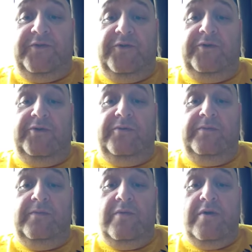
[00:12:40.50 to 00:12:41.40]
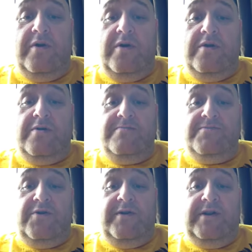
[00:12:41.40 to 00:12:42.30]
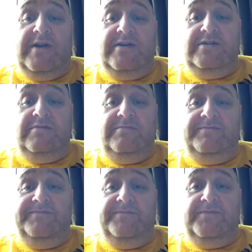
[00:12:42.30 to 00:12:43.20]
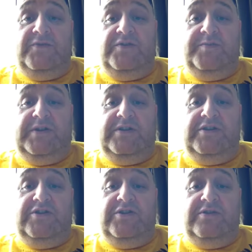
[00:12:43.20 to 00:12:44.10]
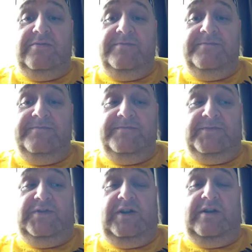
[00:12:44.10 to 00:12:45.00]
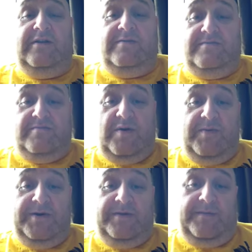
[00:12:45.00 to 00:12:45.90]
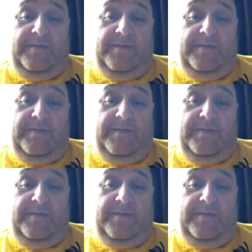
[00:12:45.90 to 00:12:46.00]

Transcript: So, alright guys, I'll speak to you soon. Ta-ra, bye-bye.